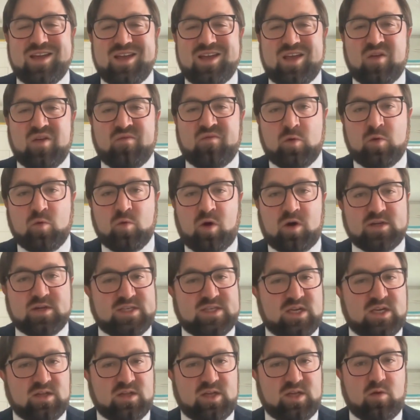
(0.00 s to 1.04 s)
If you are
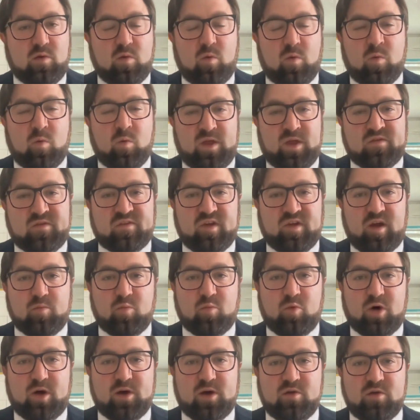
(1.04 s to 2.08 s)
dealing with
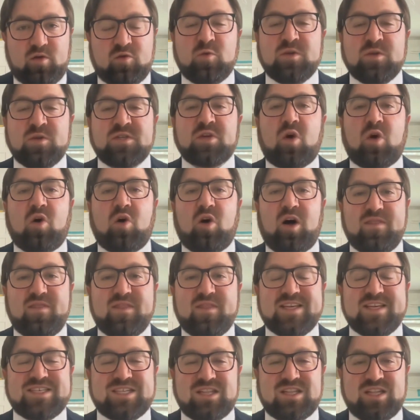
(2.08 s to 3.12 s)
someone who is
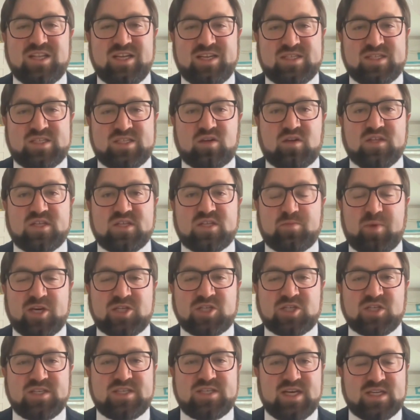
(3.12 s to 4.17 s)
on this list, on the
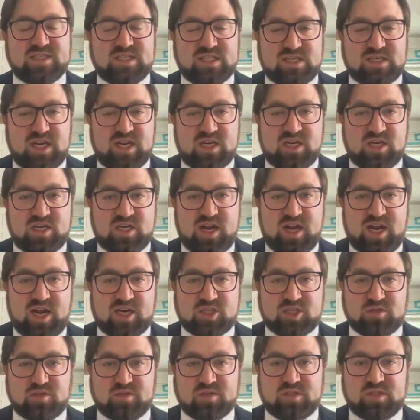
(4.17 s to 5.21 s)
Specially Designated
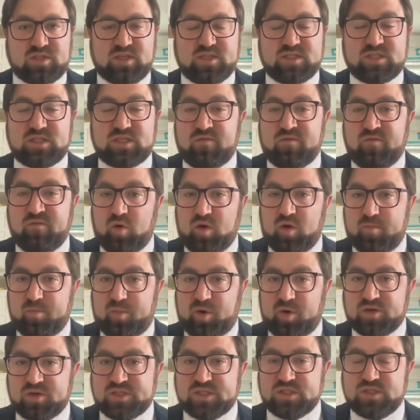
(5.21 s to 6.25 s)
Nationals List, a foreign
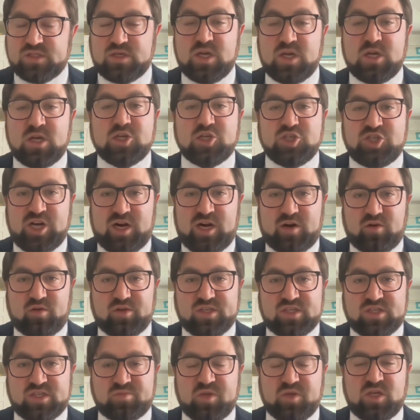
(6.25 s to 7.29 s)
person,
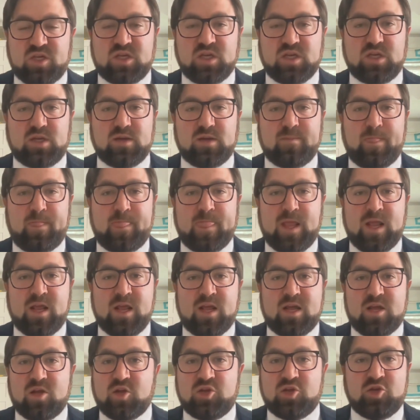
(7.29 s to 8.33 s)
generally speaking,
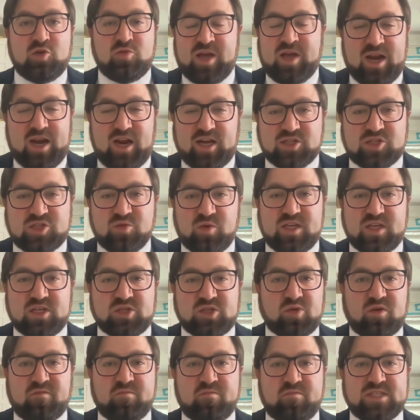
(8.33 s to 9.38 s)
you cannot do any
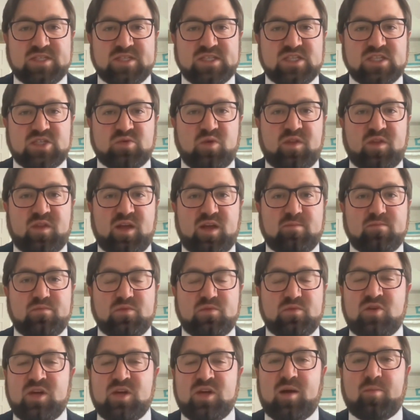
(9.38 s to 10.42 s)
sort of business with them.
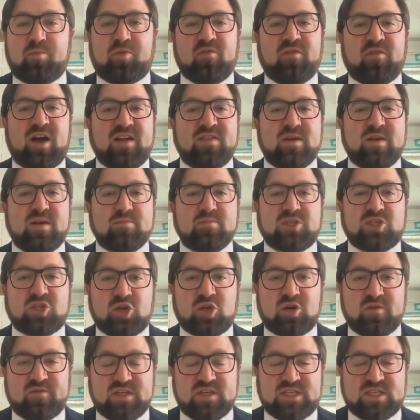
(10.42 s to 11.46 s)
You cannot provide them
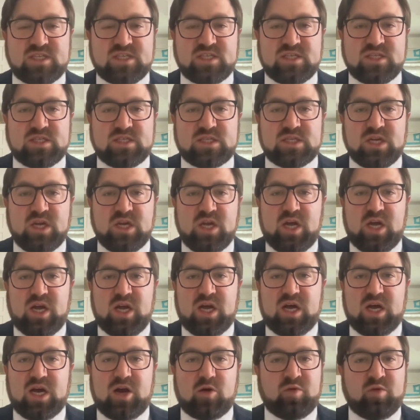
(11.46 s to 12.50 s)
services.
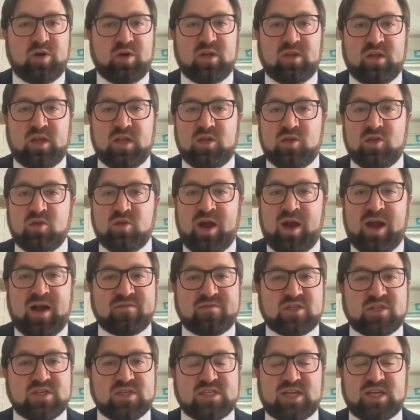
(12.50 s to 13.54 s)
Really, you
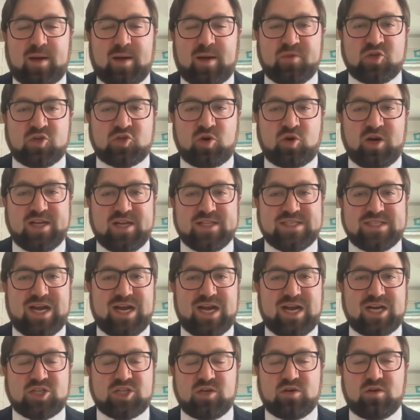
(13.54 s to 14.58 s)
have to stop the
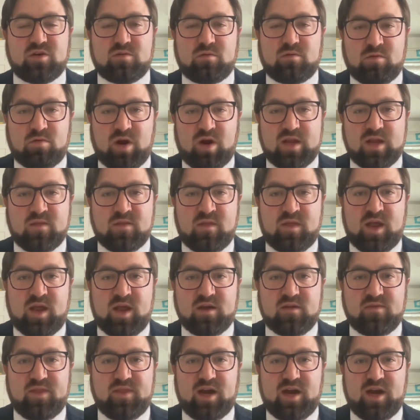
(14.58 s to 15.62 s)
transaction right
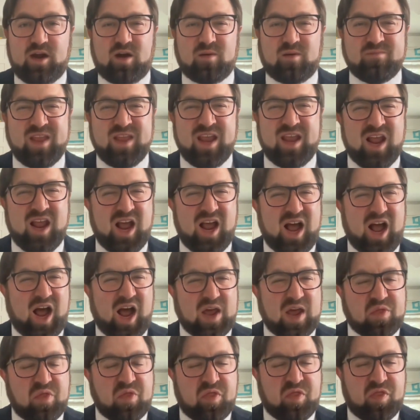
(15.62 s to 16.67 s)
then and there.
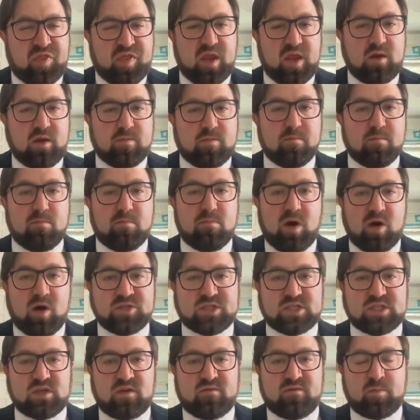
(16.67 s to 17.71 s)
I think
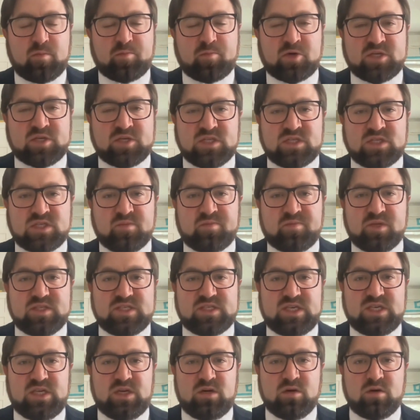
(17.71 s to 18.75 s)
most of the
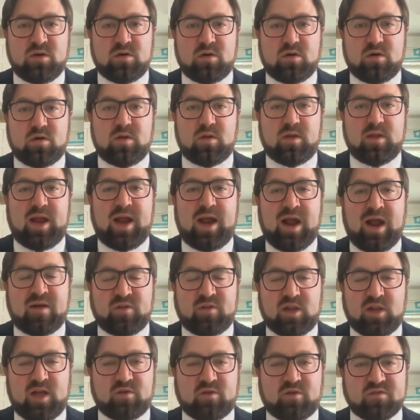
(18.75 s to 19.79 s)
participants here
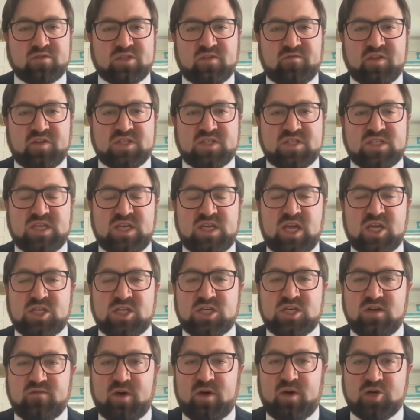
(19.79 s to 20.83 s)
have a level of
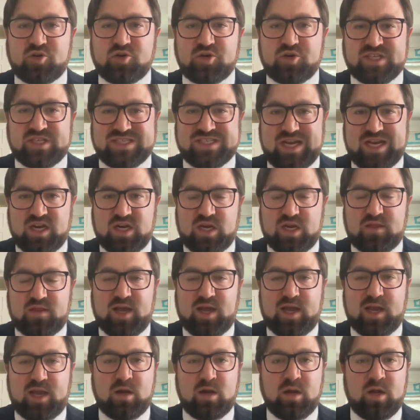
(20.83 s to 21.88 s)
sophistication of understanding
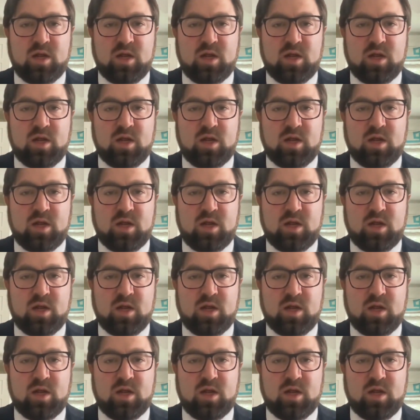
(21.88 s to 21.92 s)
that.